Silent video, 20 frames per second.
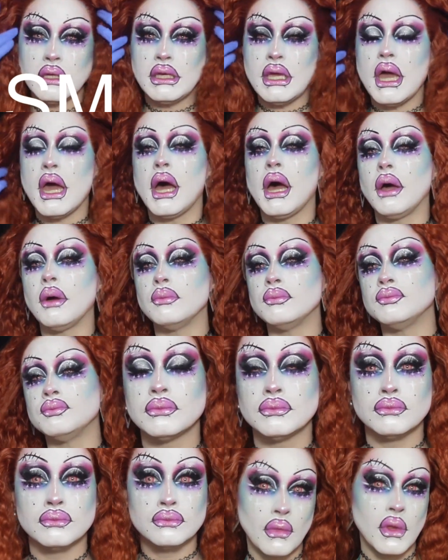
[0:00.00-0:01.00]
Yo.
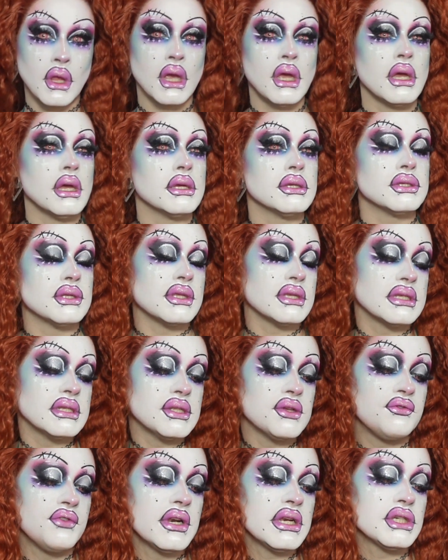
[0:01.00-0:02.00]
So this is
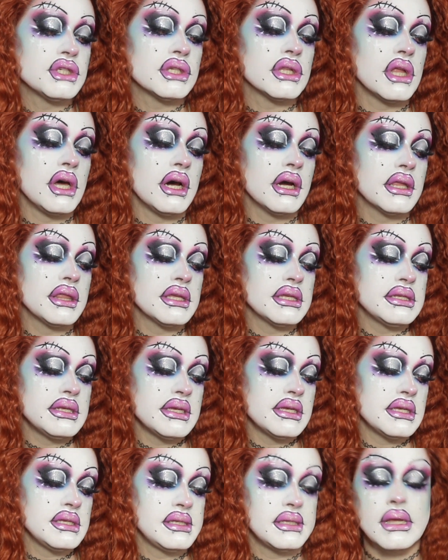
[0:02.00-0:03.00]
the finished look. This
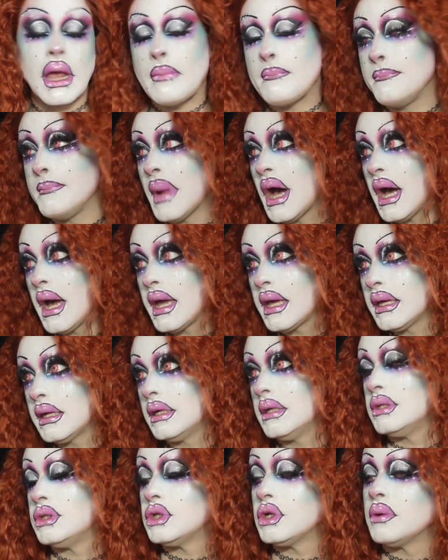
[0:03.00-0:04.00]
is my
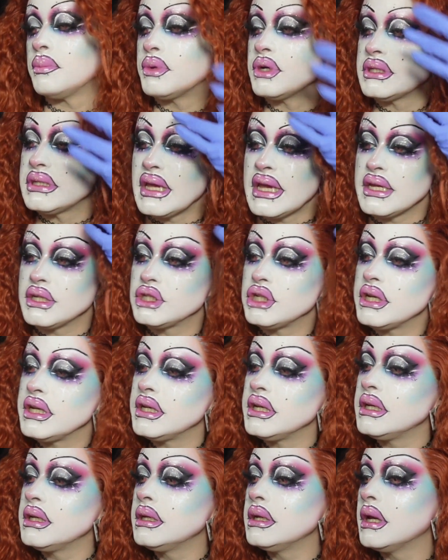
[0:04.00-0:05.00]

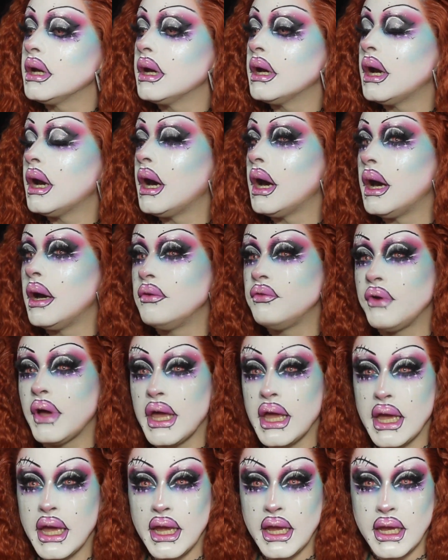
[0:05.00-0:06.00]
interpretation of
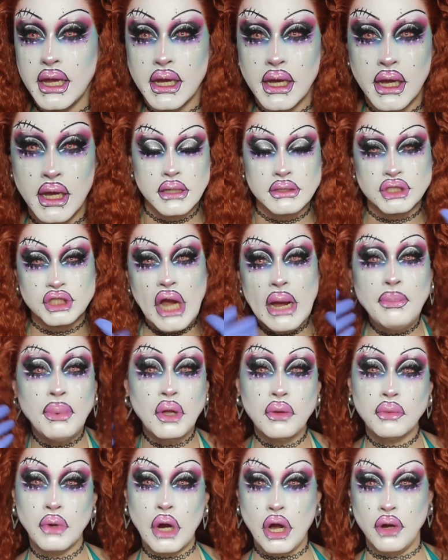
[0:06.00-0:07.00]
a
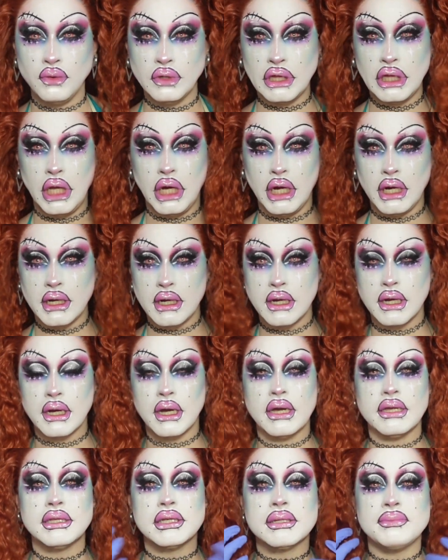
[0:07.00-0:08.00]
Chappell Roan look
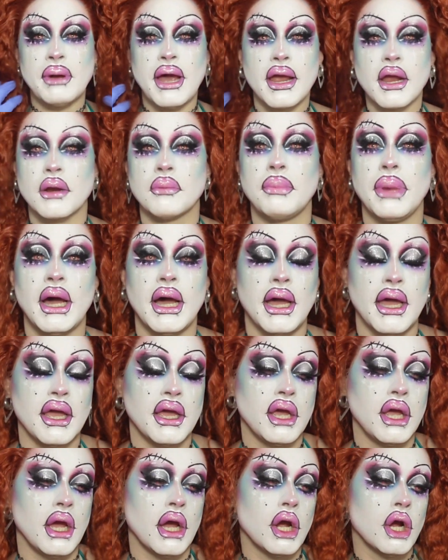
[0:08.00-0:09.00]
inspired
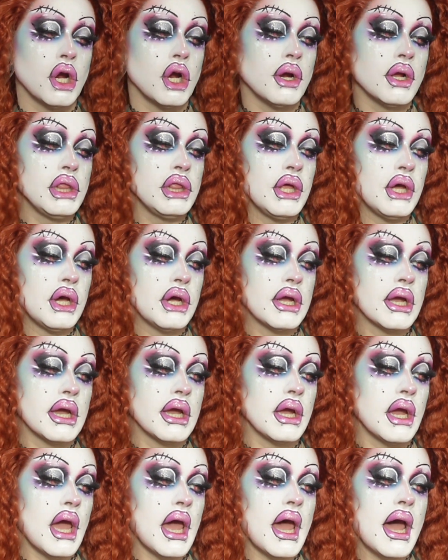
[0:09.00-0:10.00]
by her look
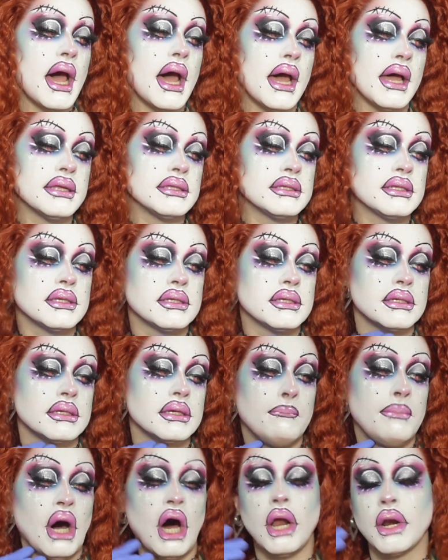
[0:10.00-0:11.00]
at
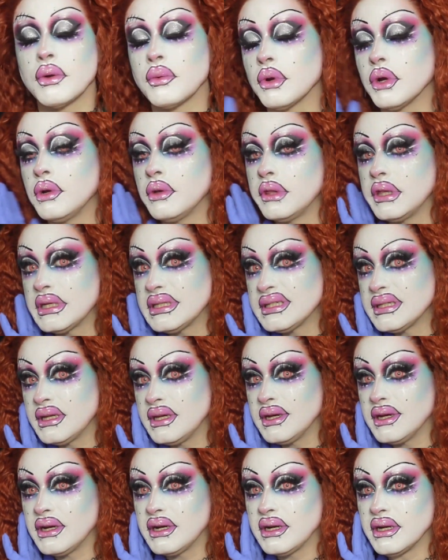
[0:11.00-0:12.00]
Bonnaroo this
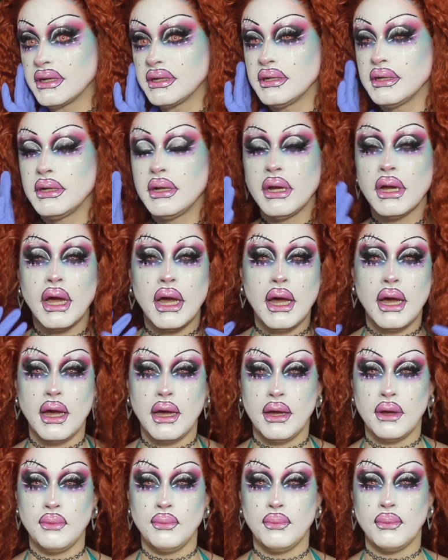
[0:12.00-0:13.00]
year.
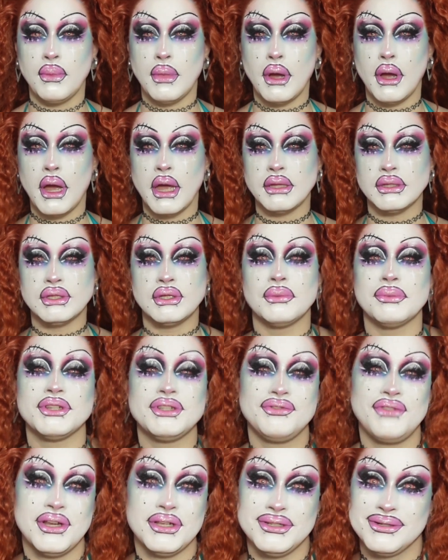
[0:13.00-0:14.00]
I had so
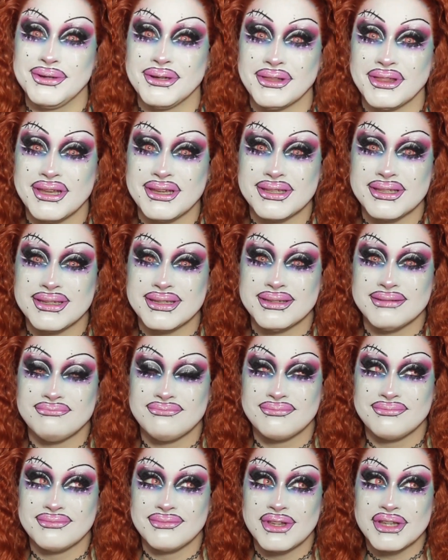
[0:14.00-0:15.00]
much fun doing this.
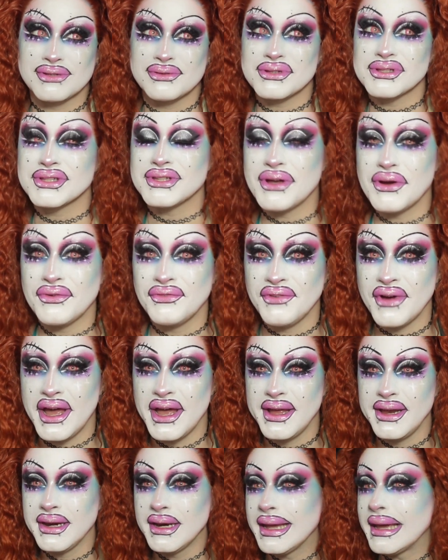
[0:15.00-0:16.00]
This was so
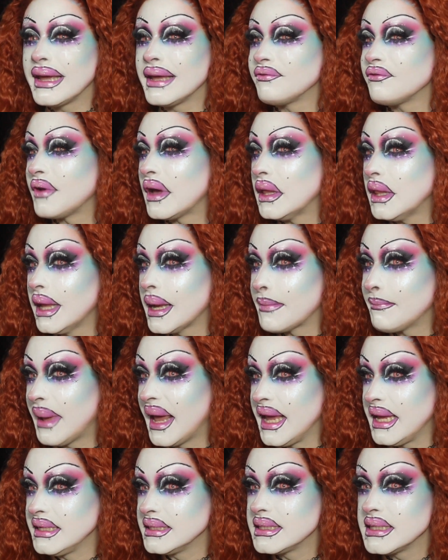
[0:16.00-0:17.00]
fun. It felt like
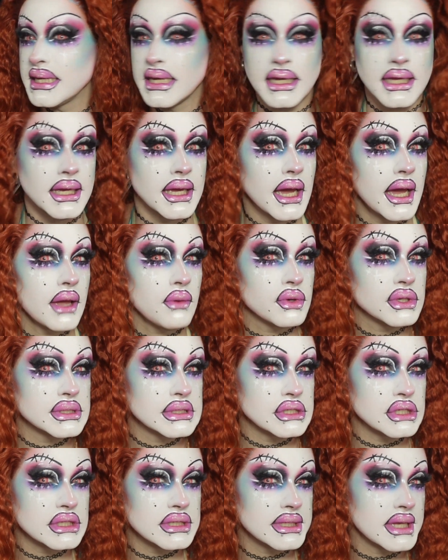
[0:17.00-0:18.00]
painting. I was
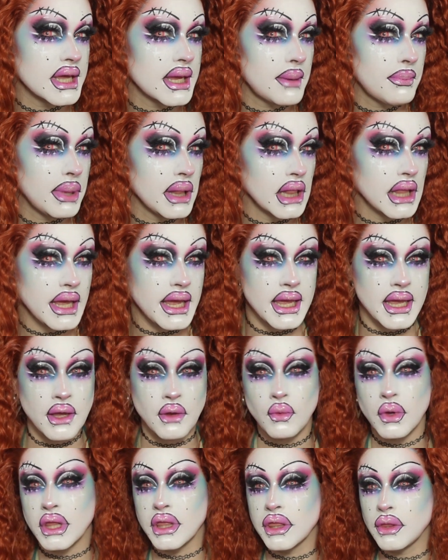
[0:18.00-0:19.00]
just like playing
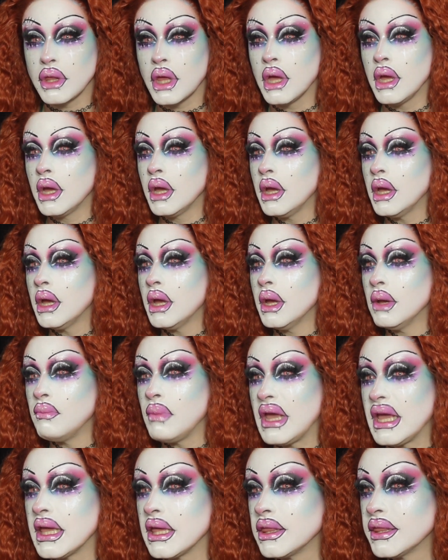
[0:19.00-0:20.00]
with
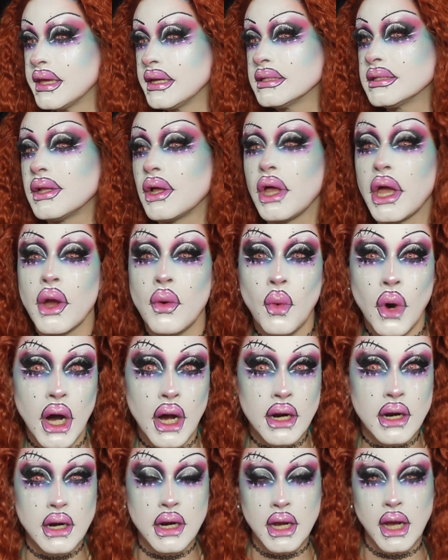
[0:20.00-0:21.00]
making things look like
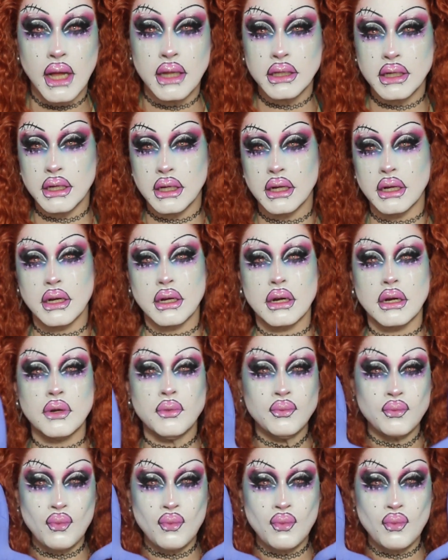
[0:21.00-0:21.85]
watercolor.